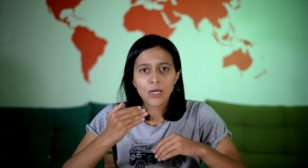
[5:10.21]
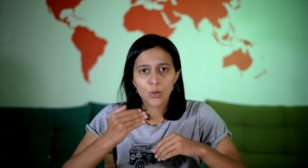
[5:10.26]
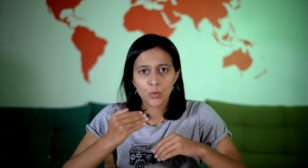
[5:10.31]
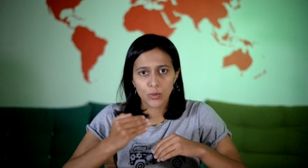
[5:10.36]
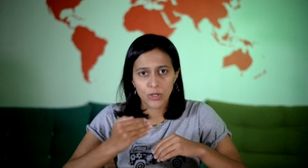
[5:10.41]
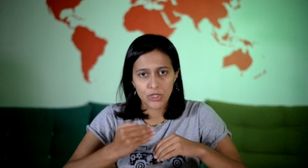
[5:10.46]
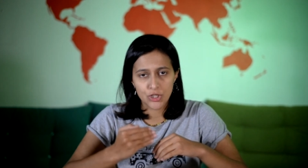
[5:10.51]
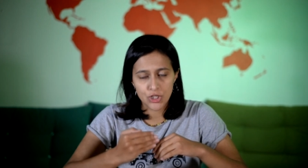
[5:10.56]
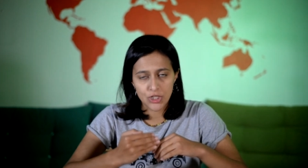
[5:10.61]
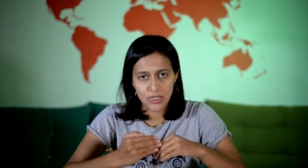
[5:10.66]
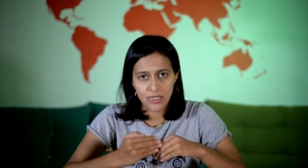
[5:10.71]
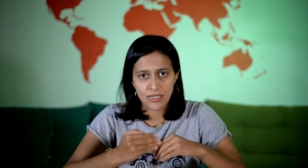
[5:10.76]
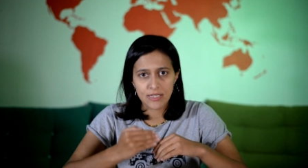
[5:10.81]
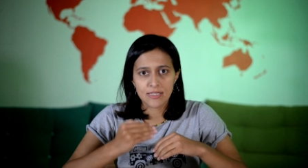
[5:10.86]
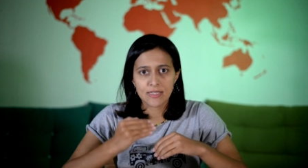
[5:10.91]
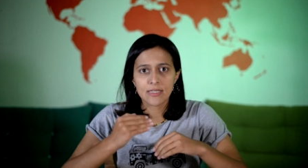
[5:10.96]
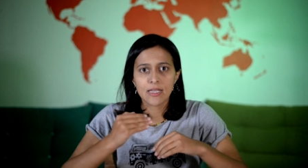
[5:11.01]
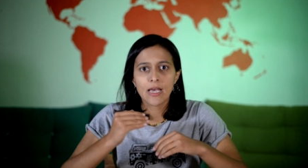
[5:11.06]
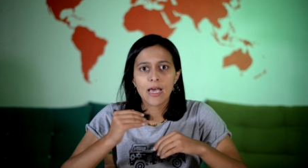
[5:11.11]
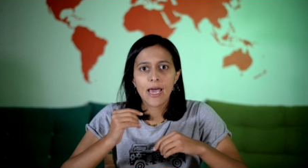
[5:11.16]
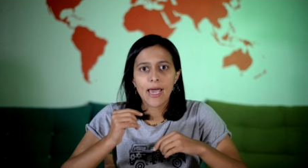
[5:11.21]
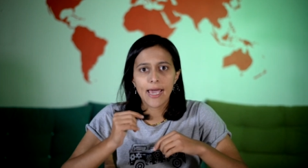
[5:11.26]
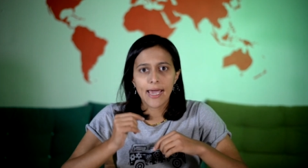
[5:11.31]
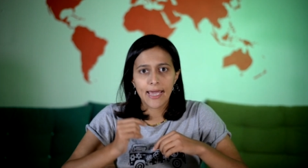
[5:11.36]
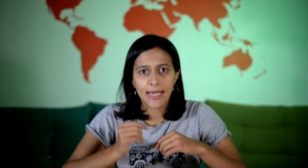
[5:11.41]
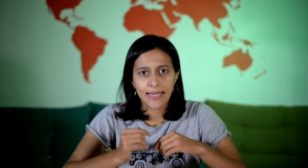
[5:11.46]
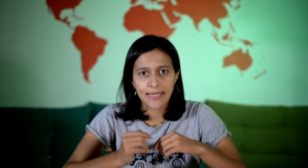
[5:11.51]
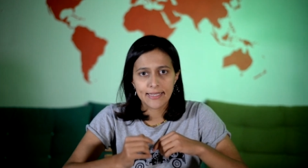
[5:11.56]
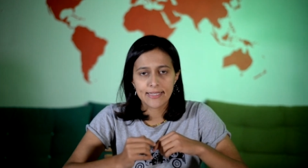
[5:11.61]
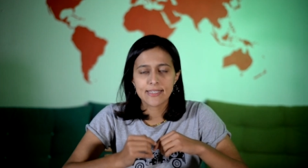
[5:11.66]
which is
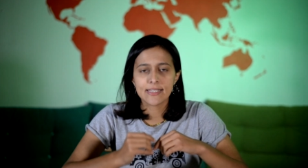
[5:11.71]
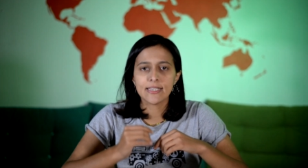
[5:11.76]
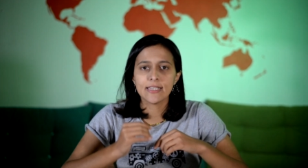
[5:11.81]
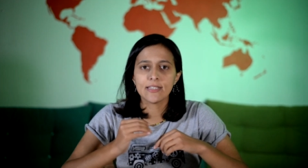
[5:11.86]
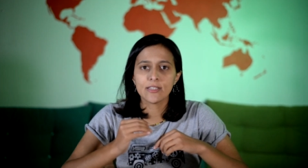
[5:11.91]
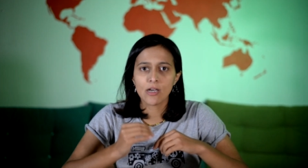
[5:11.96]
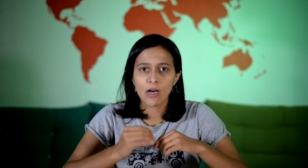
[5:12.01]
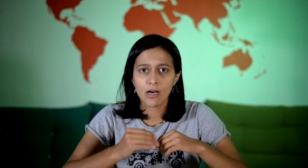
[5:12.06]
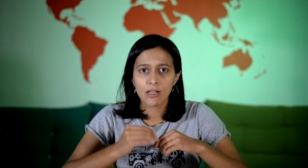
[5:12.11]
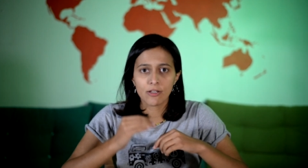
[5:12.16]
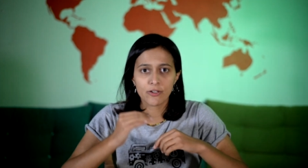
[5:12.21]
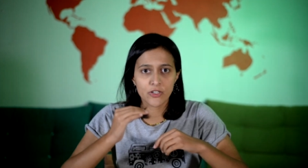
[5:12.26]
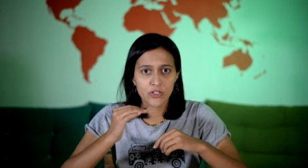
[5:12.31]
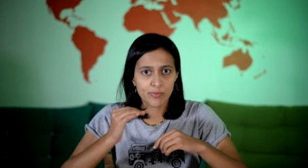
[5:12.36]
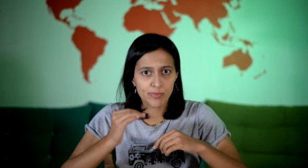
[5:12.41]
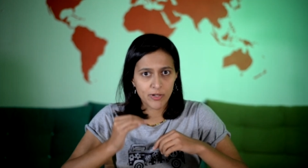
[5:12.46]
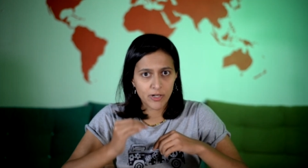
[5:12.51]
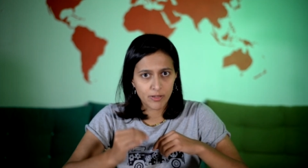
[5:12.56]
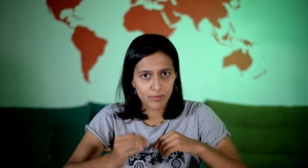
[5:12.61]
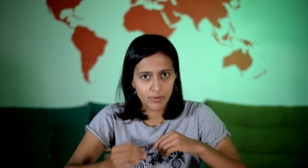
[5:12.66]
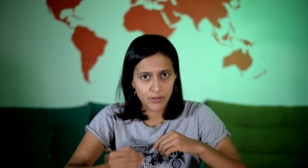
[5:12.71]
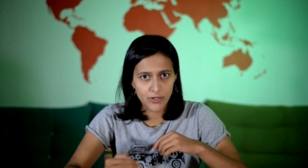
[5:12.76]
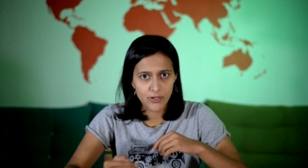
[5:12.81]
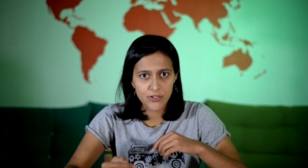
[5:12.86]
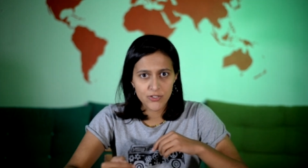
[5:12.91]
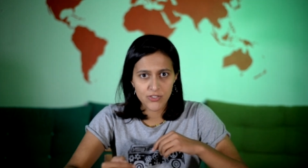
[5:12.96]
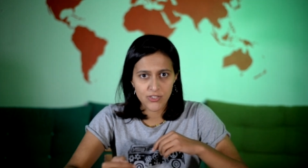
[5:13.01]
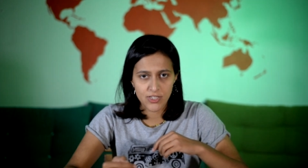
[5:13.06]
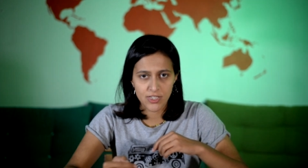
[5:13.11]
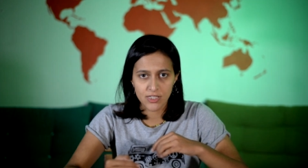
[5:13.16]
$80 per
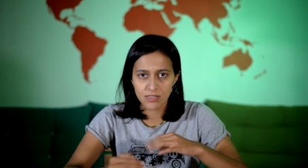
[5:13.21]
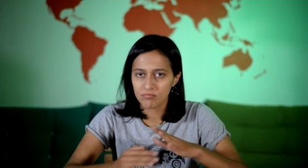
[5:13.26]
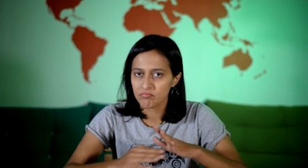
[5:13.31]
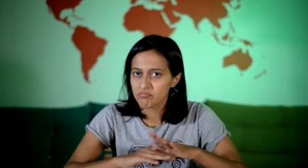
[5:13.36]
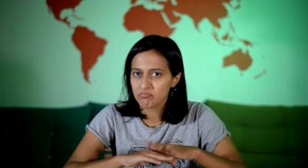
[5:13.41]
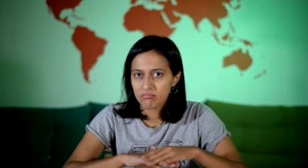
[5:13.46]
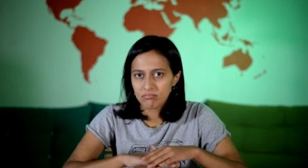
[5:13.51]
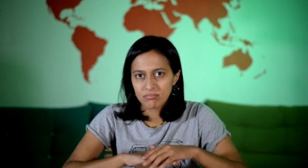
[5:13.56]
person.